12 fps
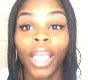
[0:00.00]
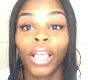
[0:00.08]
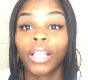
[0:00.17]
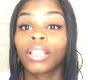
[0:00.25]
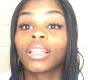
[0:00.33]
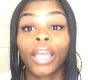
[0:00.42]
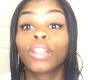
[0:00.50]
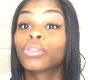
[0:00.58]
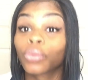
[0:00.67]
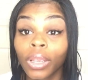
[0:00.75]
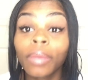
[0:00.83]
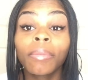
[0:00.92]
in like
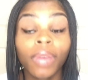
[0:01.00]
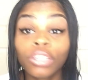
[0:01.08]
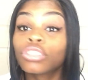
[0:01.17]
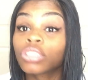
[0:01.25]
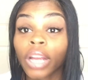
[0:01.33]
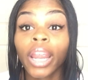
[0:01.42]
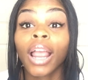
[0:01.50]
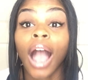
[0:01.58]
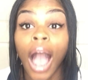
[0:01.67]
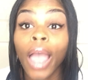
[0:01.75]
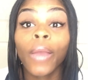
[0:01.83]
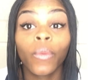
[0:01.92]
3 months straight,
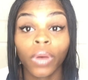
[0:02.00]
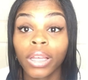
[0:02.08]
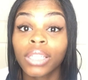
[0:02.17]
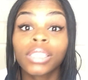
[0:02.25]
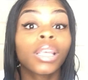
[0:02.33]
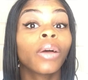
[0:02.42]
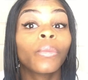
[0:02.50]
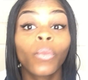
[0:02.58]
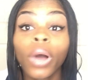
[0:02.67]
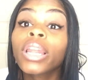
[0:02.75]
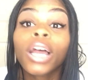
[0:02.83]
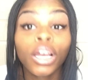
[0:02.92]
I was
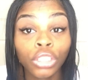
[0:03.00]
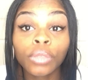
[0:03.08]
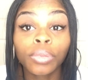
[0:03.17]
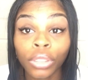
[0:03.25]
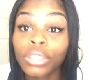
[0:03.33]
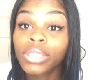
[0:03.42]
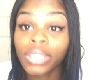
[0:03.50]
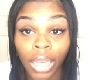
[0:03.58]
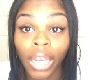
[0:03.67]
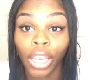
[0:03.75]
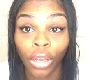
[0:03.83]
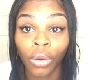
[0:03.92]

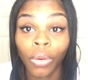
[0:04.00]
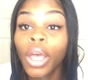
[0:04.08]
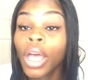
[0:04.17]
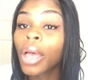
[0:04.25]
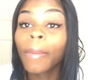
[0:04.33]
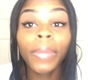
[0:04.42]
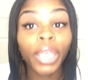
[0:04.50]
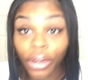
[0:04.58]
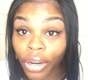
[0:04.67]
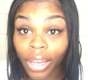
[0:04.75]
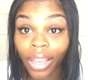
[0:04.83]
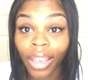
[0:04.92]
100% healed,
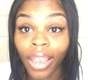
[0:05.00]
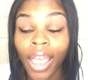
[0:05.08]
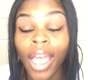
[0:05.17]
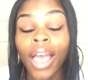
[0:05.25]
period.